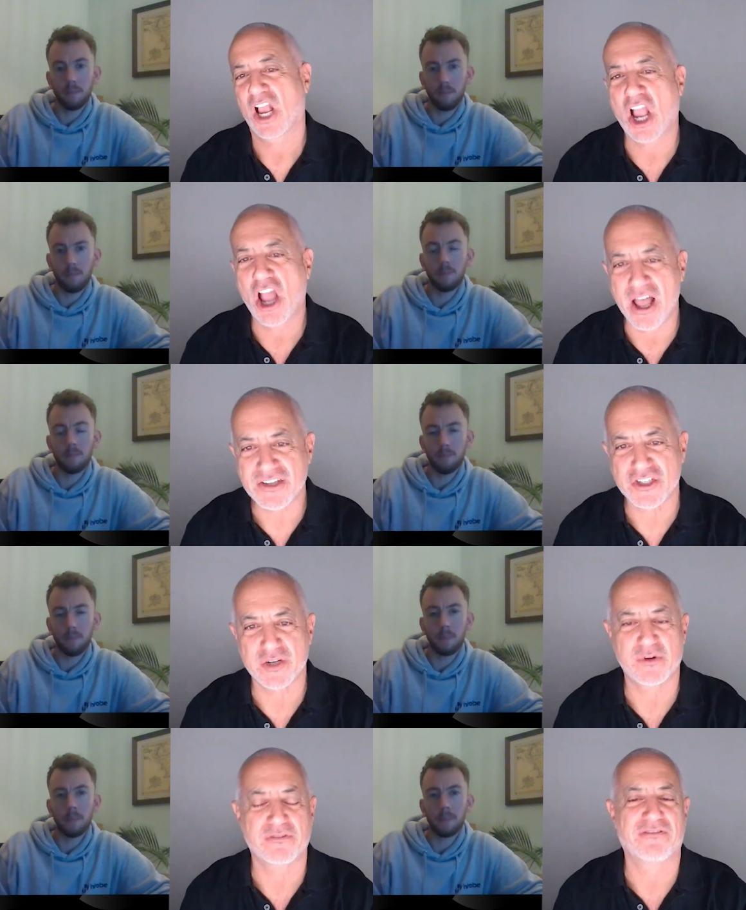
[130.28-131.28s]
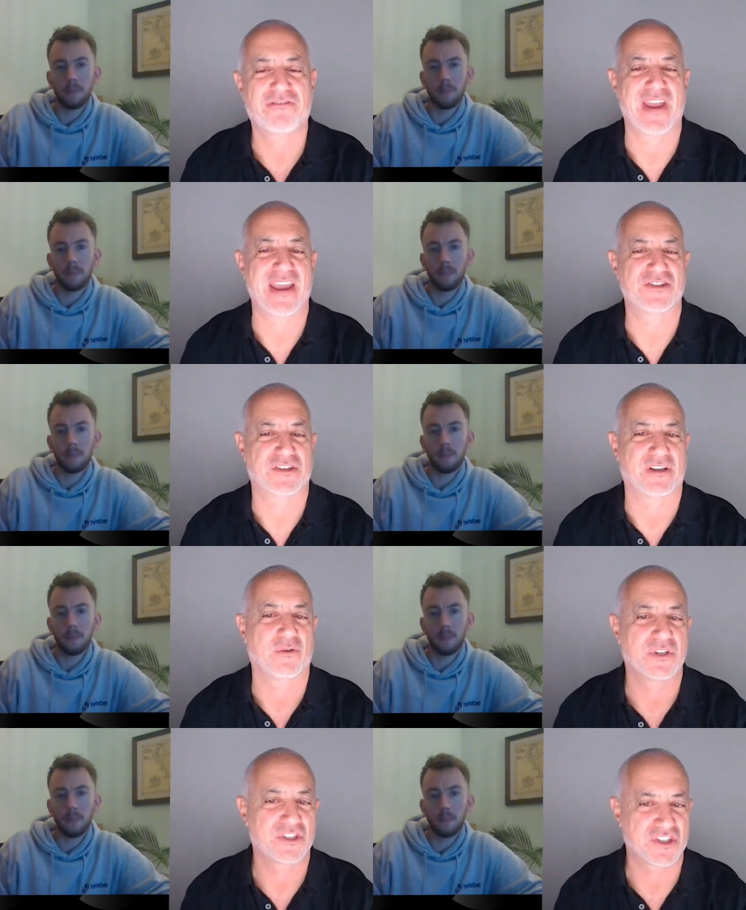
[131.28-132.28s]
Speaker 1: customer facing,
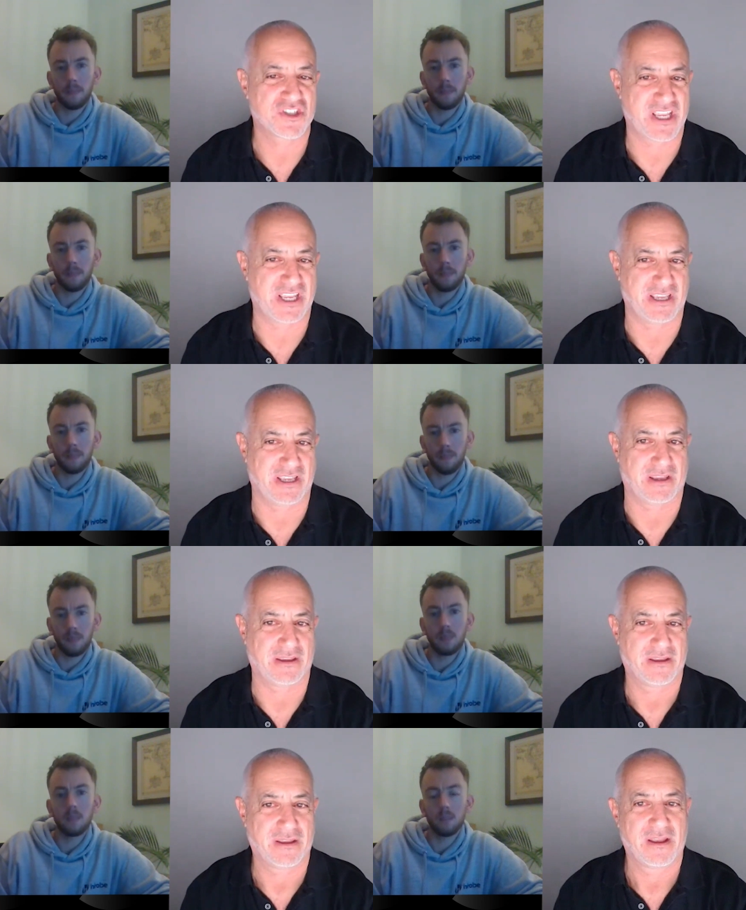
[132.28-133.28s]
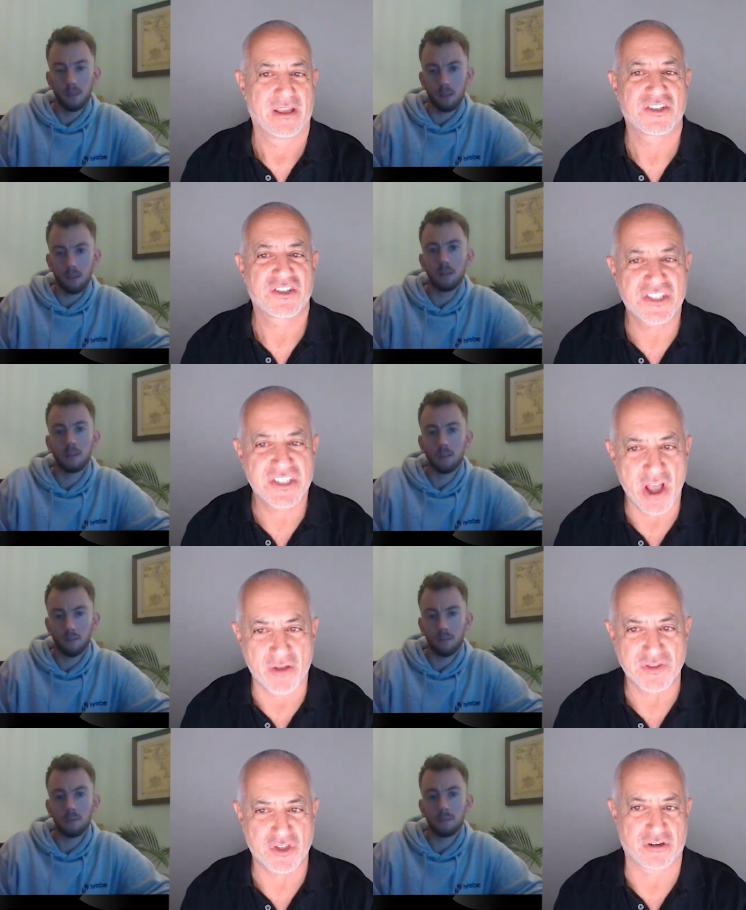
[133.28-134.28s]
which is key,
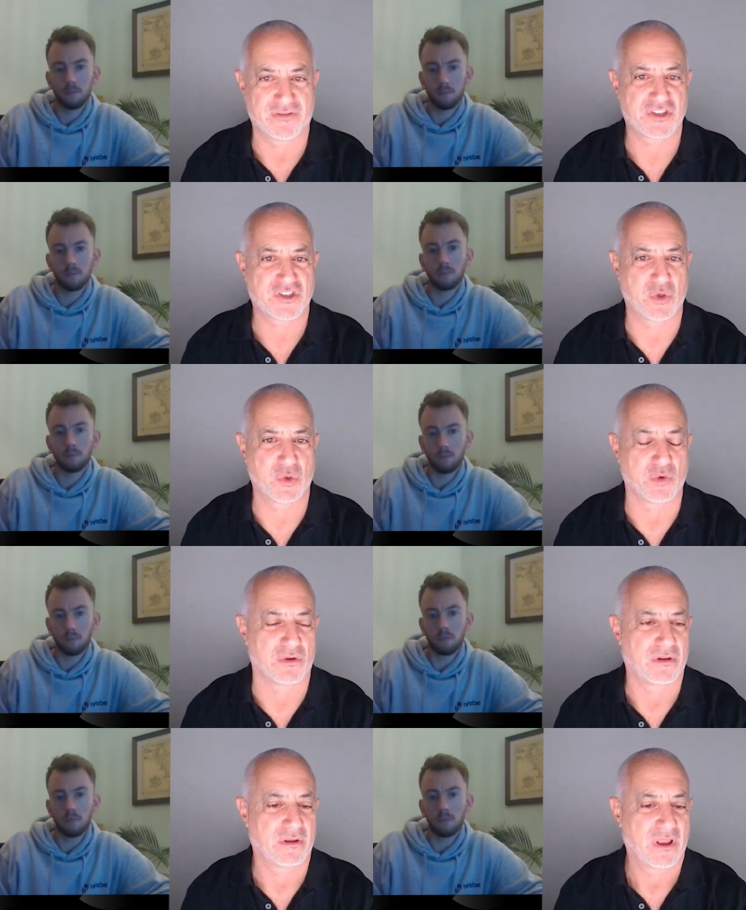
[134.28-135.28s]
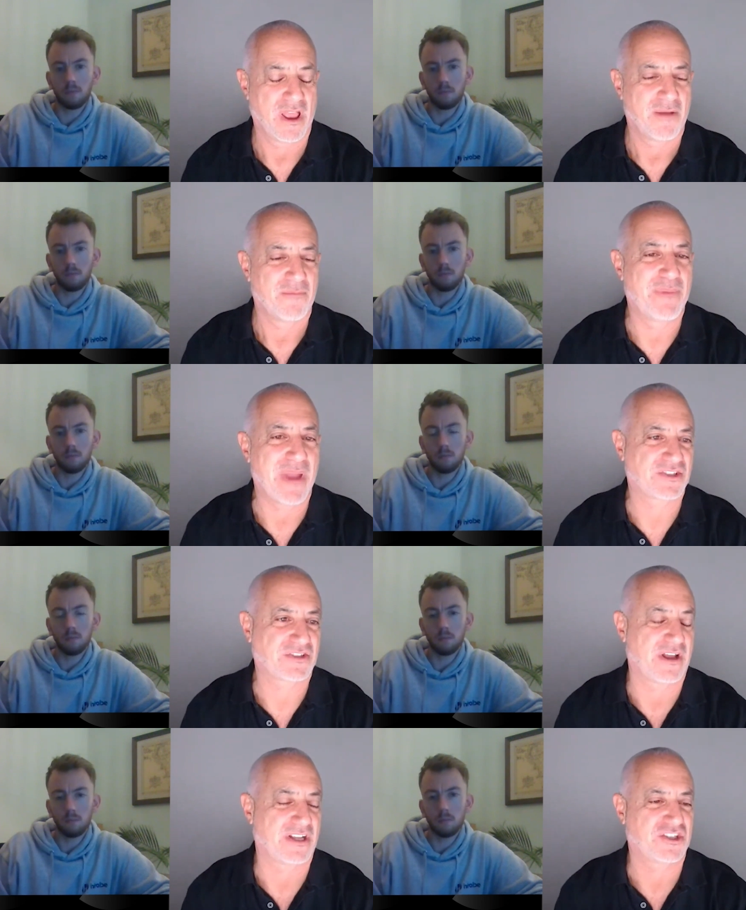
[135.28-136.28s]
self service tool based
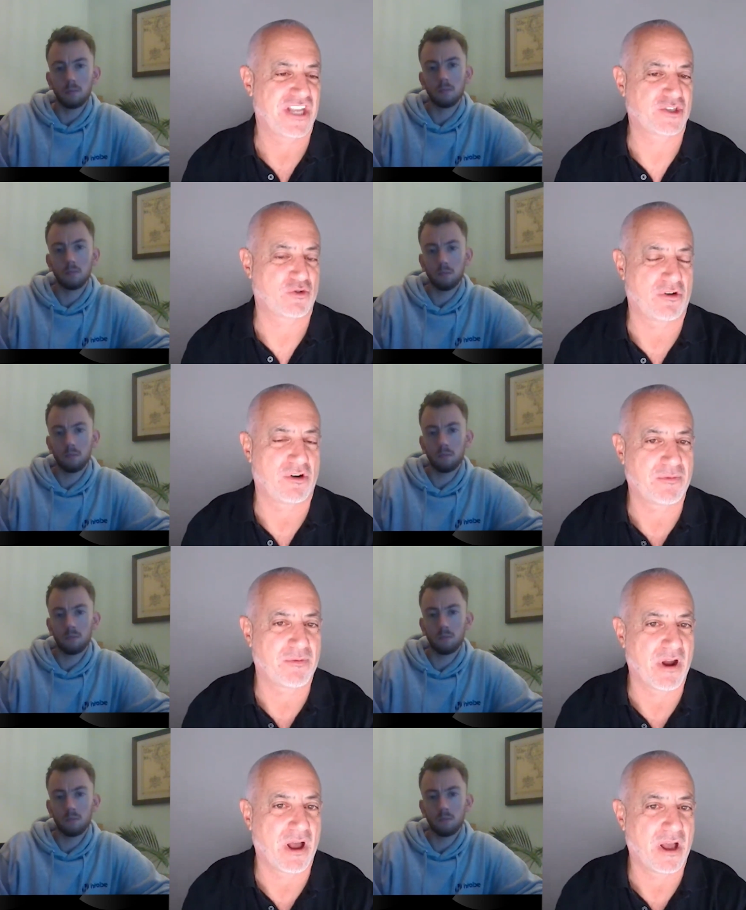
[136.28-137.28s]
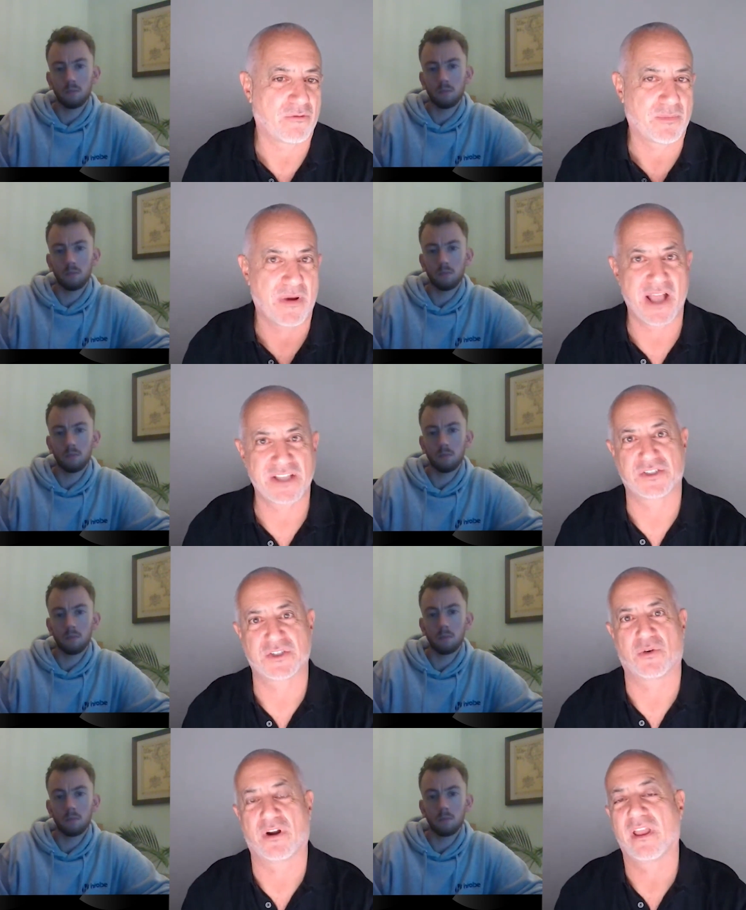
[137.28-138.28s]
on a central uh,
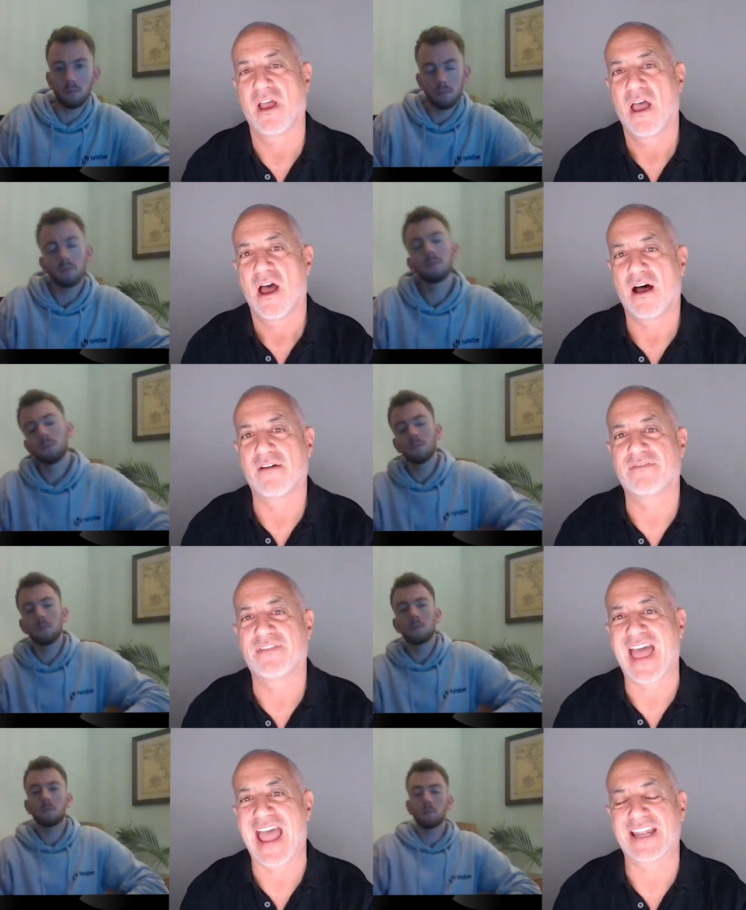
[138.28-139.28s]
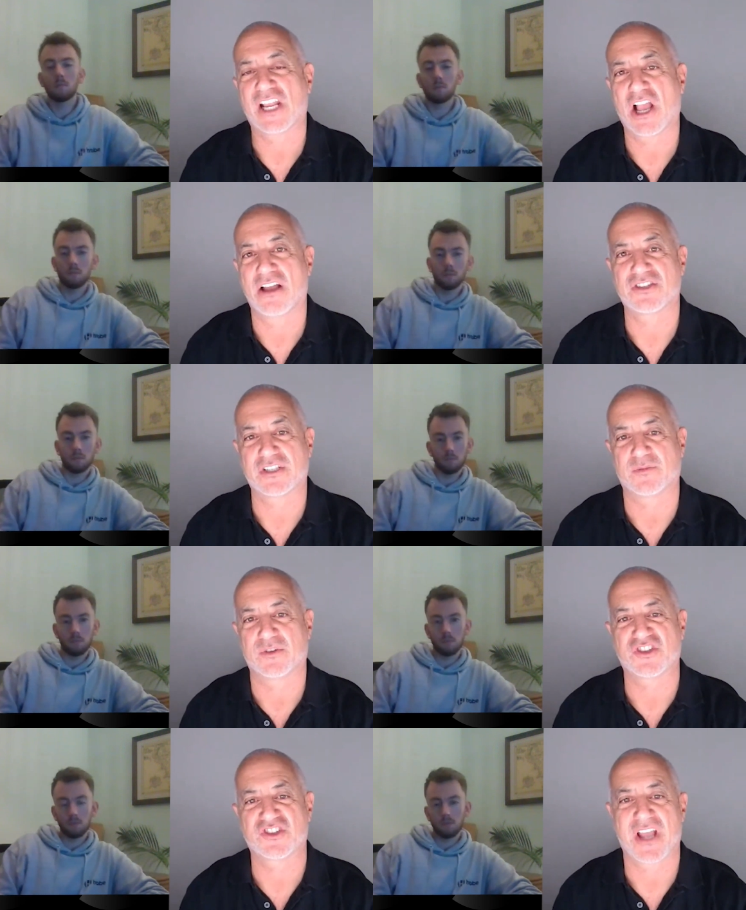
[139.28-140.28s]
repository of that customer
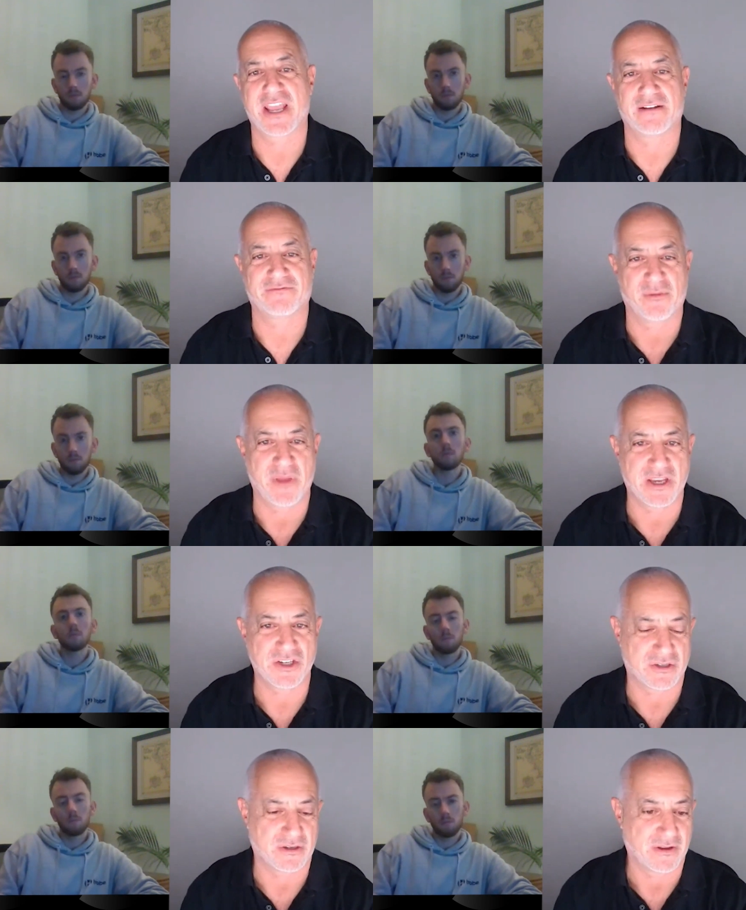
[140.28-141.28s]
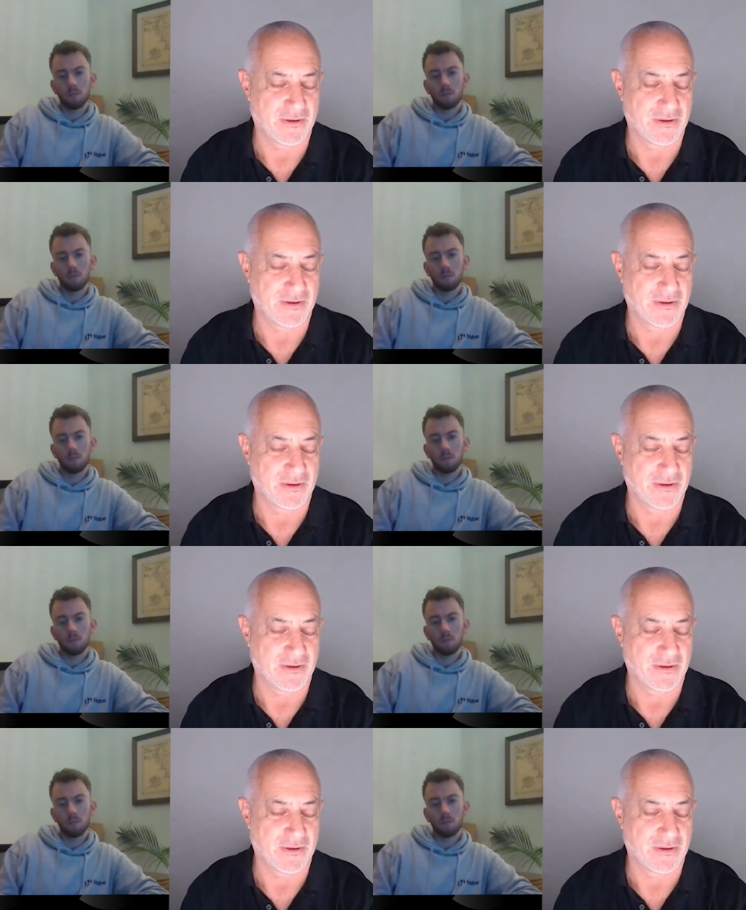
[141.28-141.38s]
site information.